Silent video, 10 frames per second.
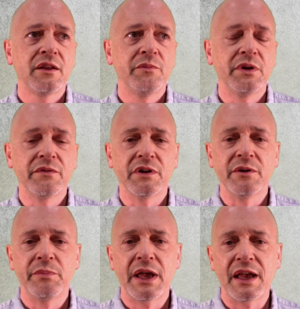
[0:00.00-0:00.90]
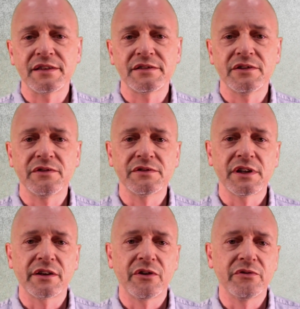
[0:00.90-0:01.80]
being very passive. It's
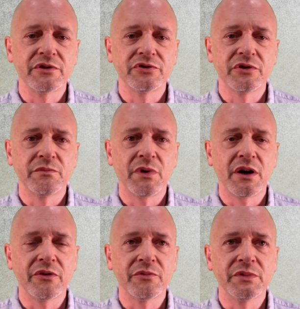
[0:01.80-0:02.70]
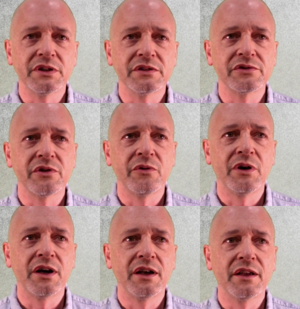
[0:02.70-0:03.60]
like, oh, this shouldn't bother me,
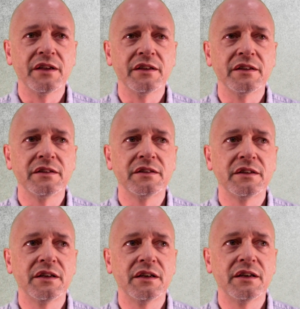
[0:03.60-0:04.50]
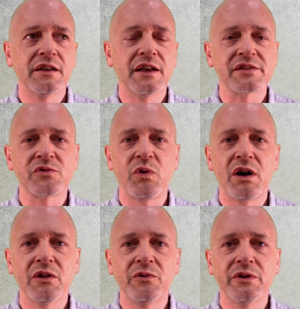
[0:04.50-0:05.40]
so I
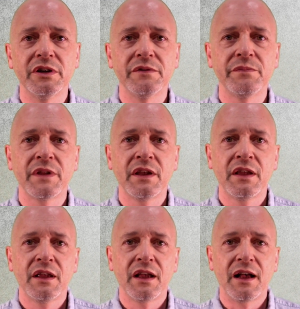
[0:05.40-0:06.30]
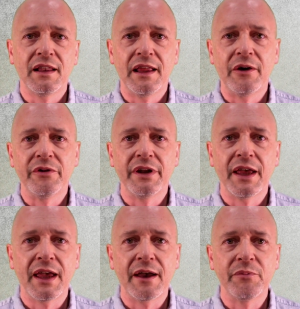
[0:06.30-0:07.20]
swallow it, allow it to
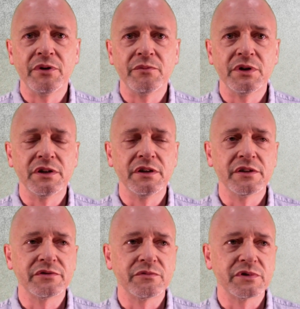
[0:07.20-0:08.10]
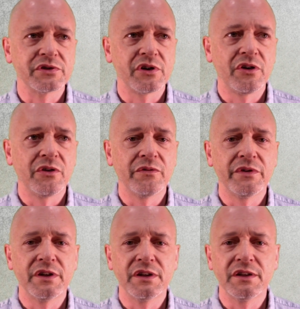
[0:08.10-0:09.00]
happen, but it doesn't
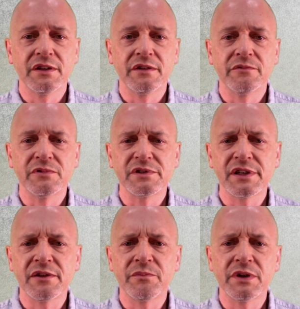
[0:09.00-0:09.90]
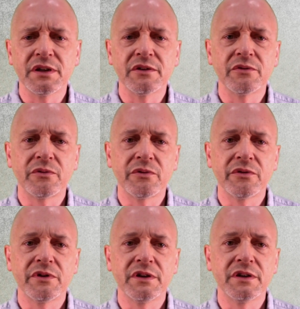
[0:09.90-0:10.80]
resolve the resentment
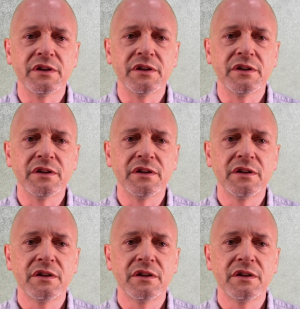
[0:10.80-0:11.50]
or the